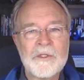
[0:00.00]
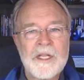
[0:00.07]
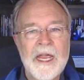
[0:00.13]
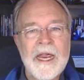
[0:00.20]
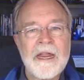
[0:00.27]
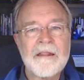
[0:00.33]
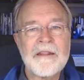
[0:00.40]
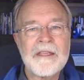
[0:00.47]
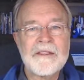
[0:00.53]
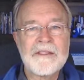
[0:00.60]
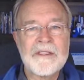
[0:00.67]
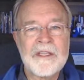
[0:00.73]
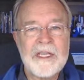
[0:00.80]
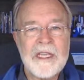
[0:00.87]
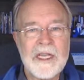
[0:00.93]
take these
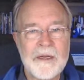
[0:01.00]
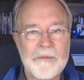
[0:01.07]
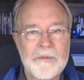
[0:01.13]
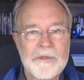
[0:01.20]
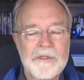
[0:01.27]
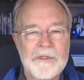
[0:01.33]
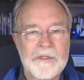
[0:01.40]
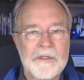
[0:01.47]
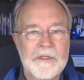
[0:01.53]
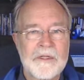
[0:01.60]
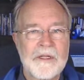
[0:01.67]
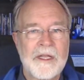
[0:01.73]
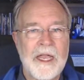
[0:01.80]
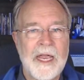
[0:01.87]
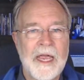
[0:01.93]
themes
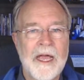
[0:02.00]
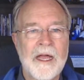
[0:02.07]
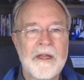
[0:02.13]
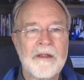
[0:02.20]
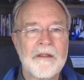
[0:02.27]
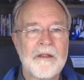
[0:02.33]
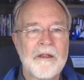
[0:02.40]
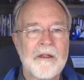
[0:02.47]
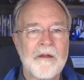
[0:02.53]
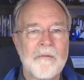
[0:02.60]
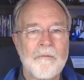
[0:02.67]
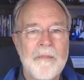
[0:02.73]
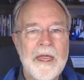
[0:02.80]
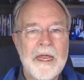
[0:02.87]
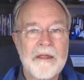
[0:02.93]
and
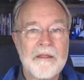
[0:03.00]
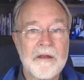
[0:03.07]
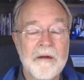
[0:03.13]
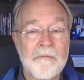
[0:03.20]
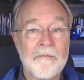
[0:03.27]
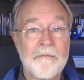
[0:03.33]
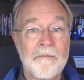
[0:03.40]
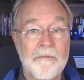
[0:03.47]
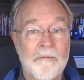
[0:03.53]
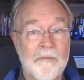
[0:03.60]
make them